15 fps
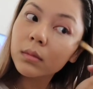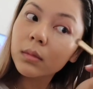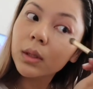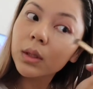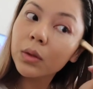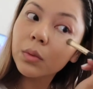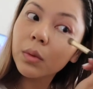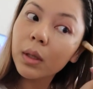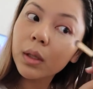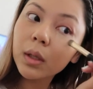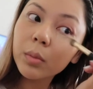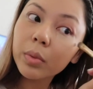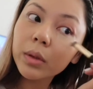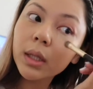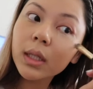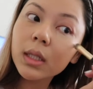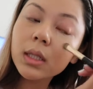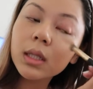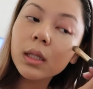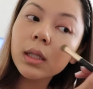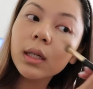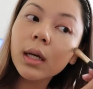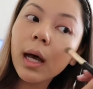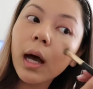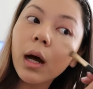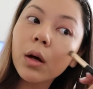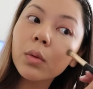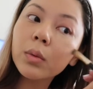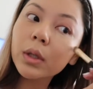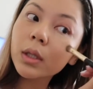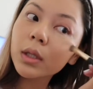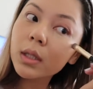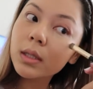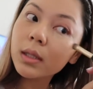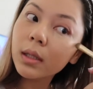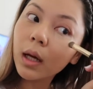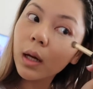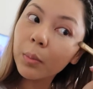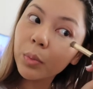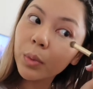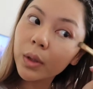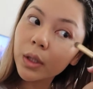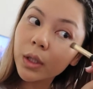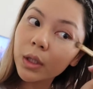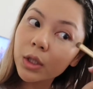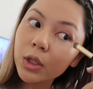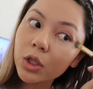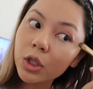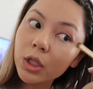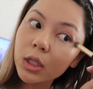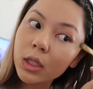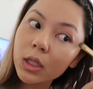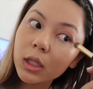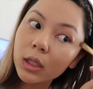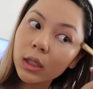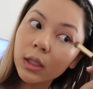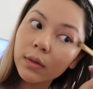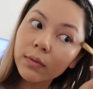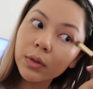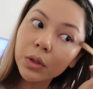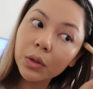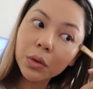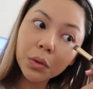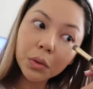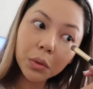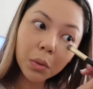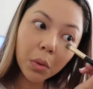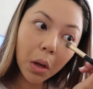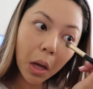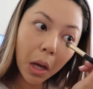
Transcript: You want to blend it outwards and upwards just to give you